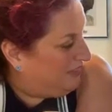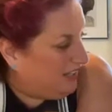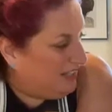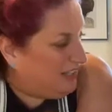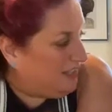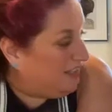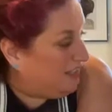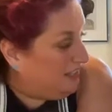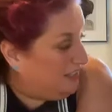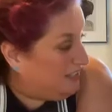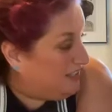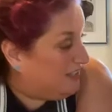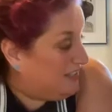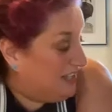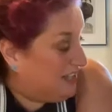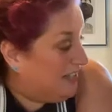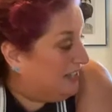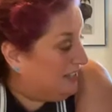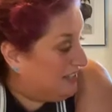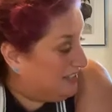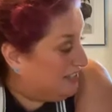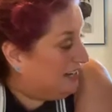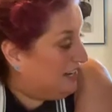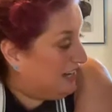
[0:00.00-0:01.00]
I know.
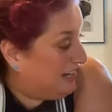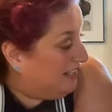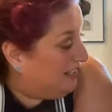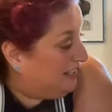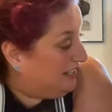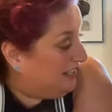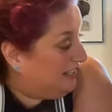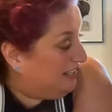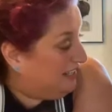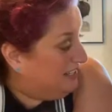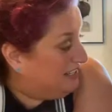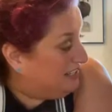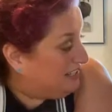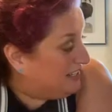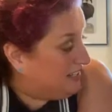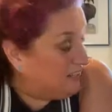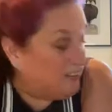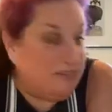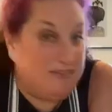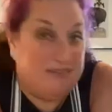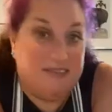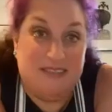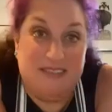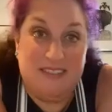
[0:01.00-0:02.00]
It ain't
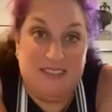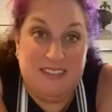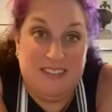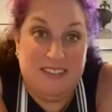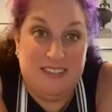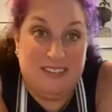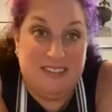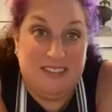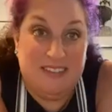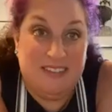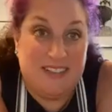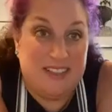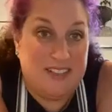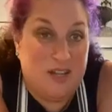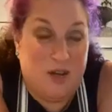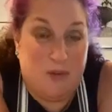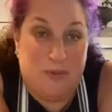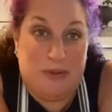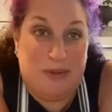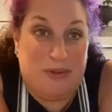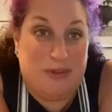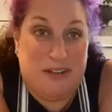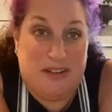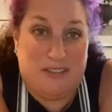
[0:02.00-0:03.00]
easy. Let's
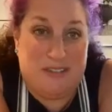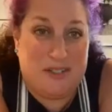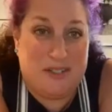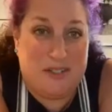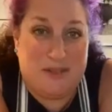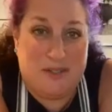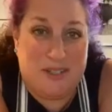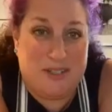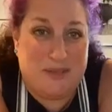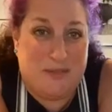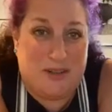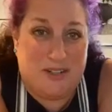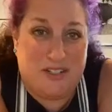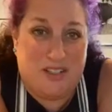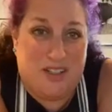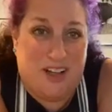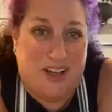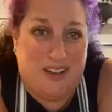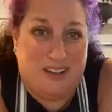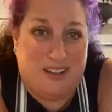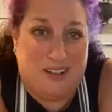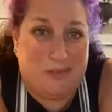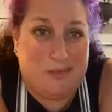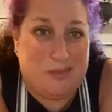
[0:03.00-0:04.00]
hope we don't have to do this much
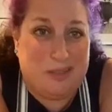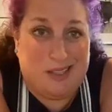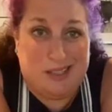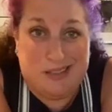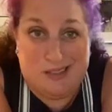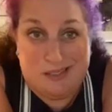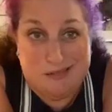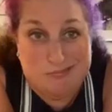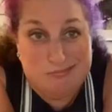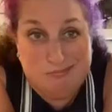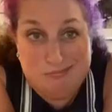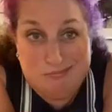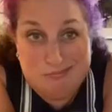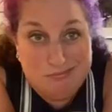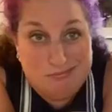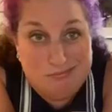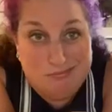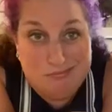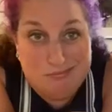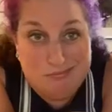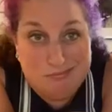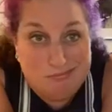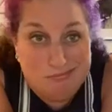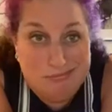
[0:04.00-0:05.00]
longer because
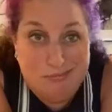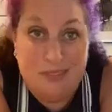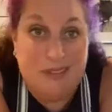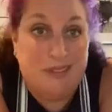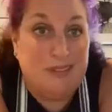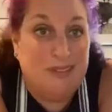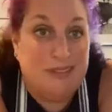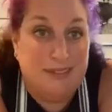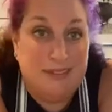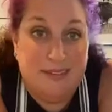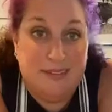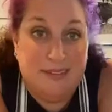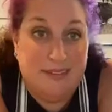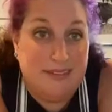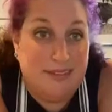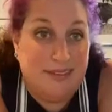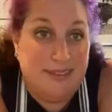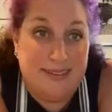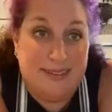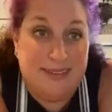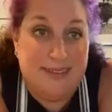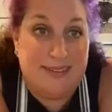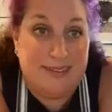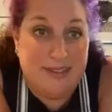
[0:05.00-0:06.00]

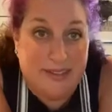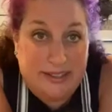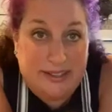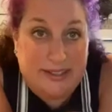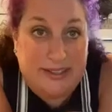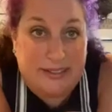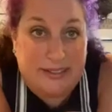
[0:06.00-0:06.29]
it's tricky.